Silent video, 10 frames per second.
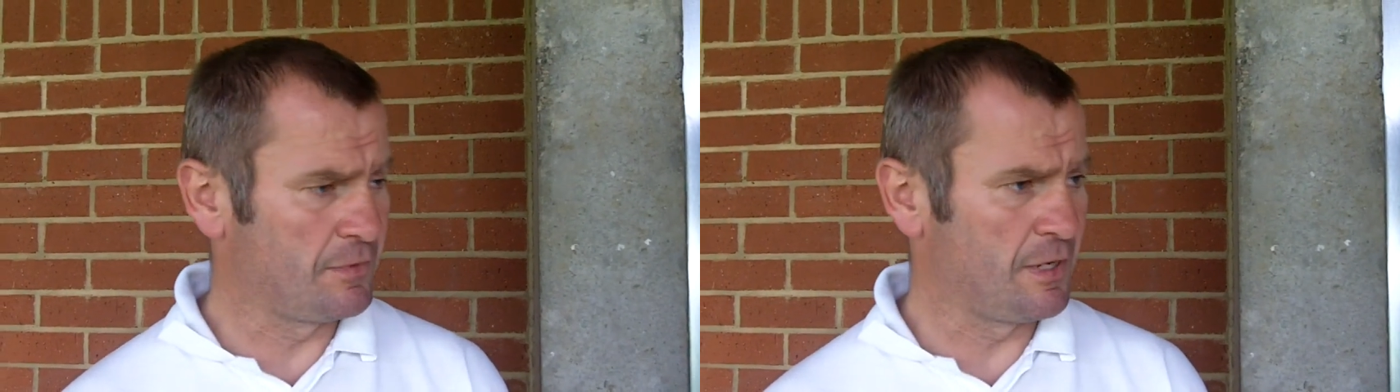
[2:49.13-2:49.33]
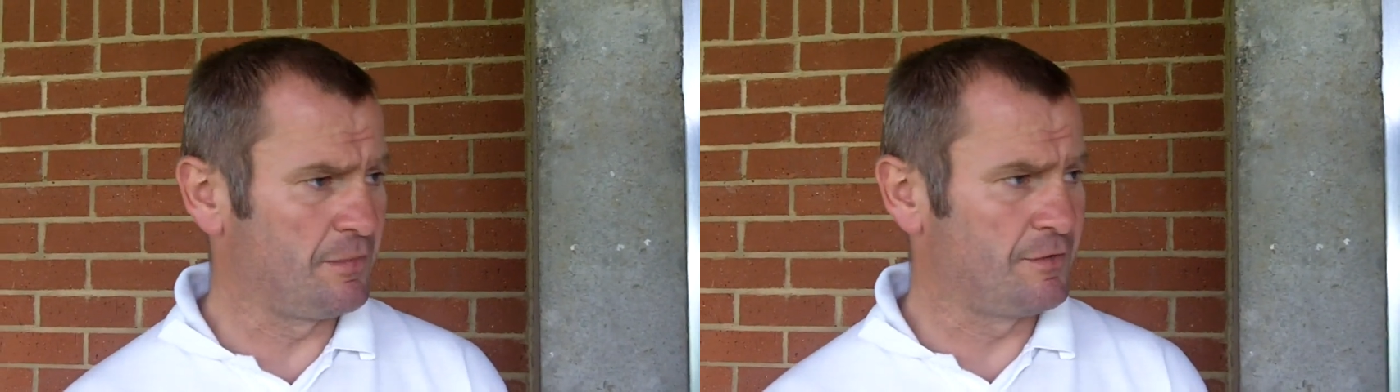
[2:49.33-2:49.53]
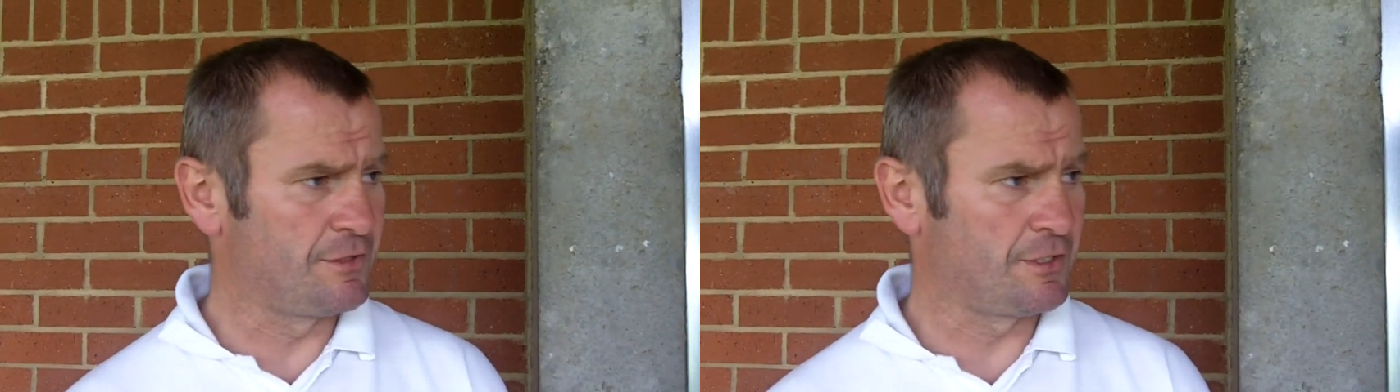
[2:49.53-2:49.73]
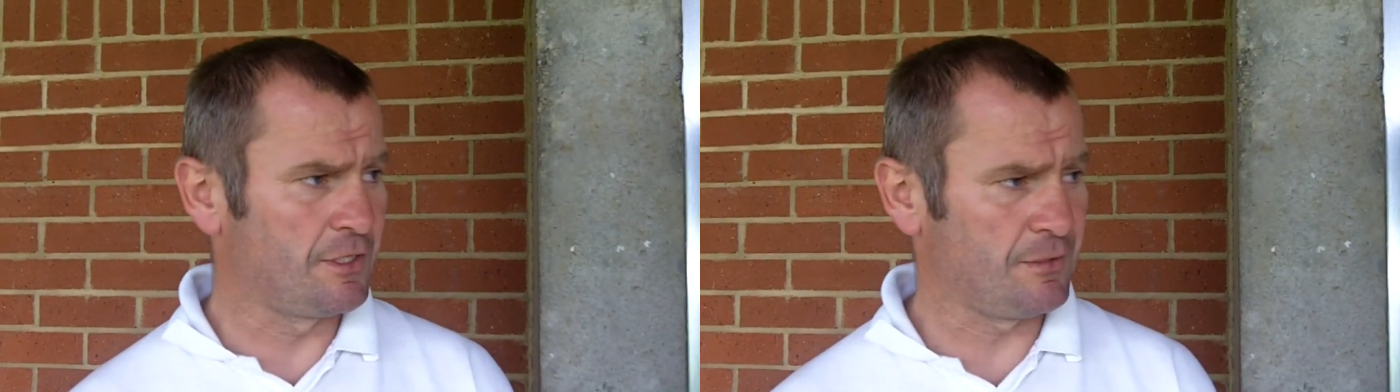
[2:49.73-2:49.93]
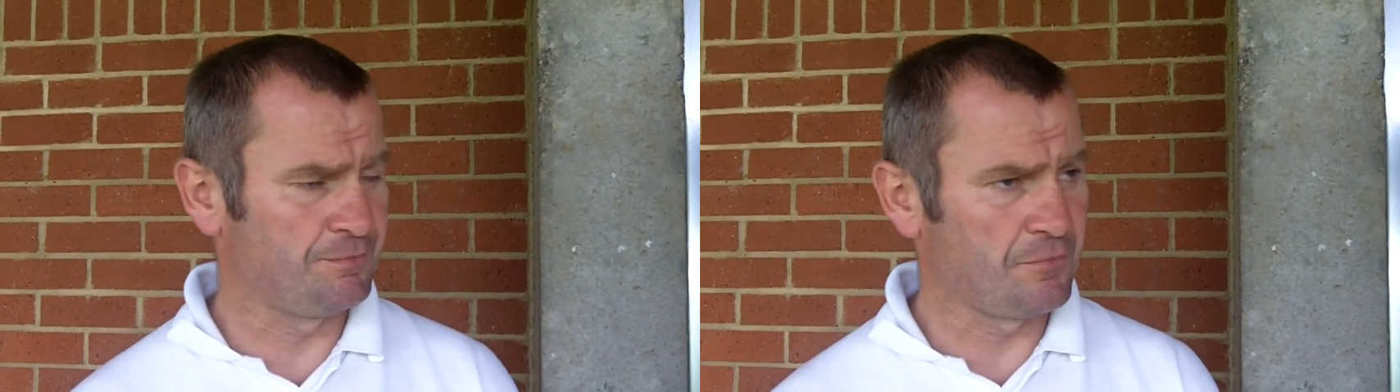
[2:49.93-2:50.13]
get me the
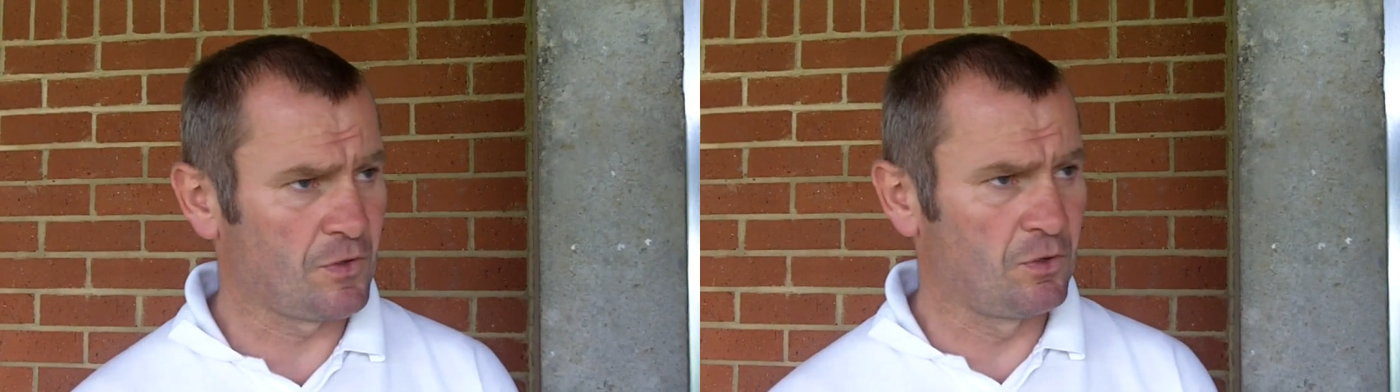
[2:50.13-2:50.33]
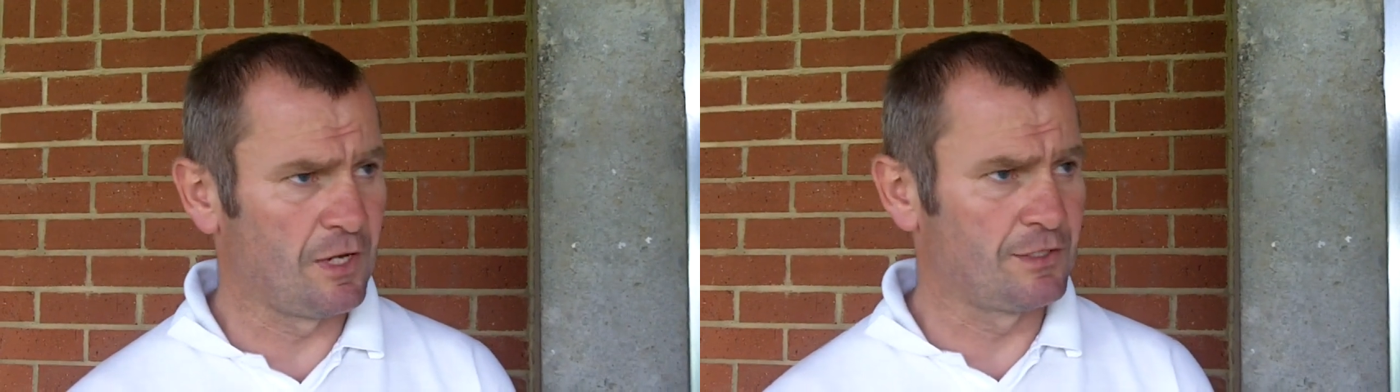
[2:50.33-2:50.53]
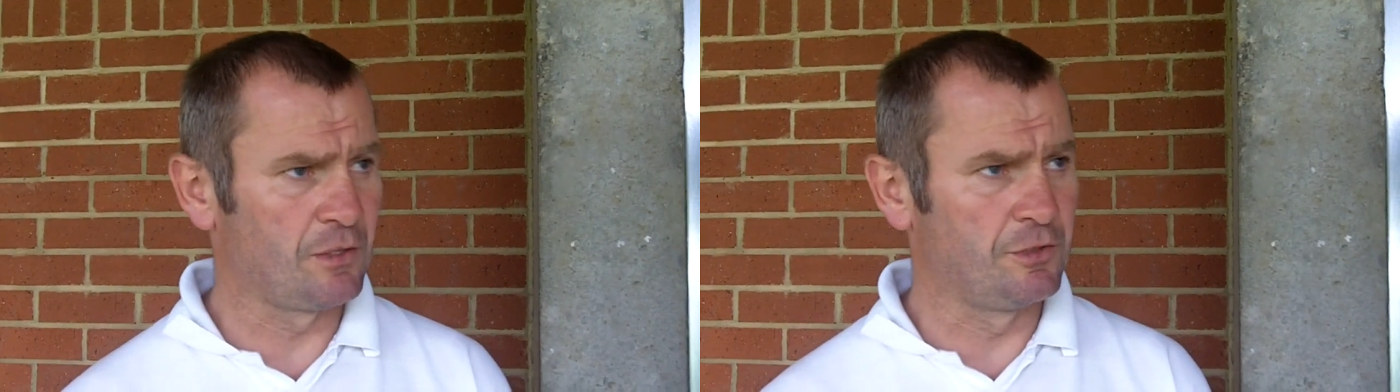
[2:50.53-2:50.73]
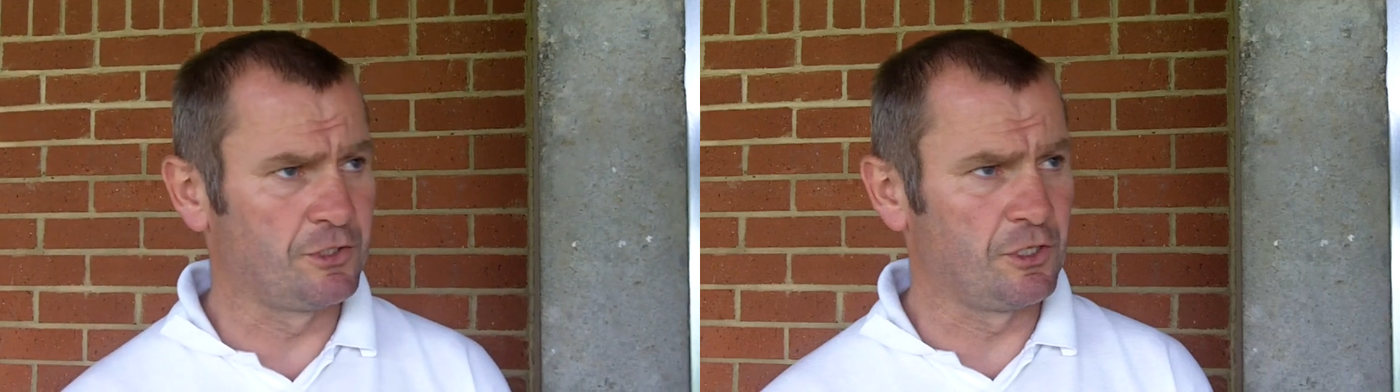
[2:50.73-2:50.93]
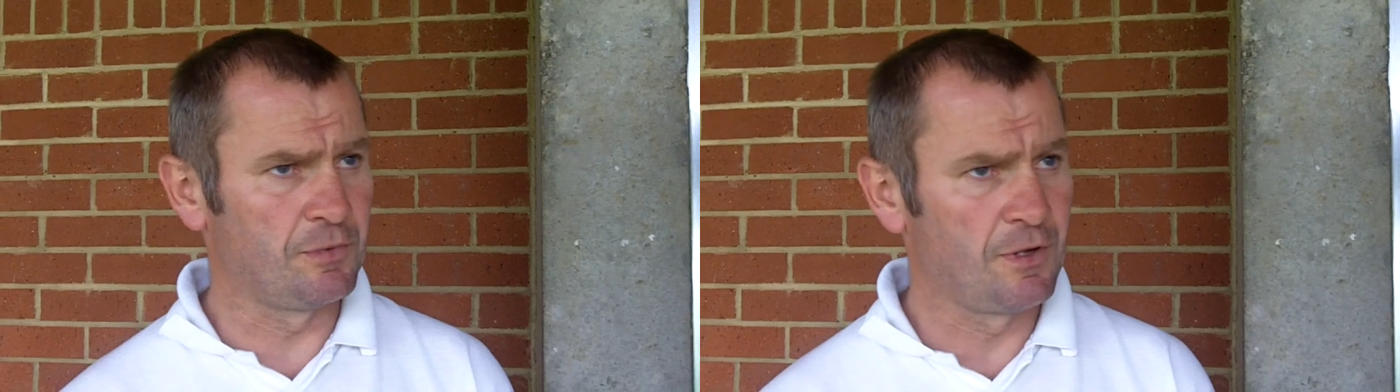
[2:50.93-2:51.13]
sack, or get us out of a
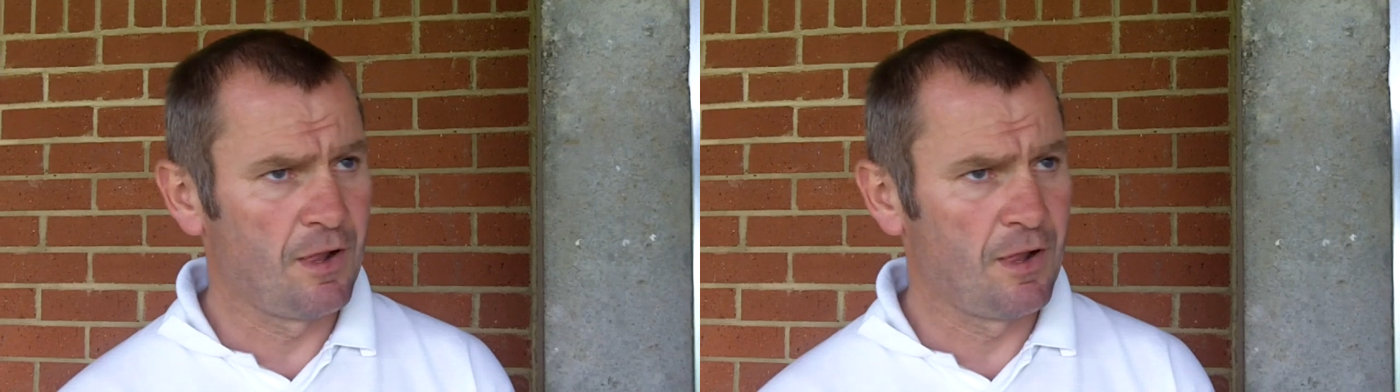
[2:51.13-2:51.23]
job.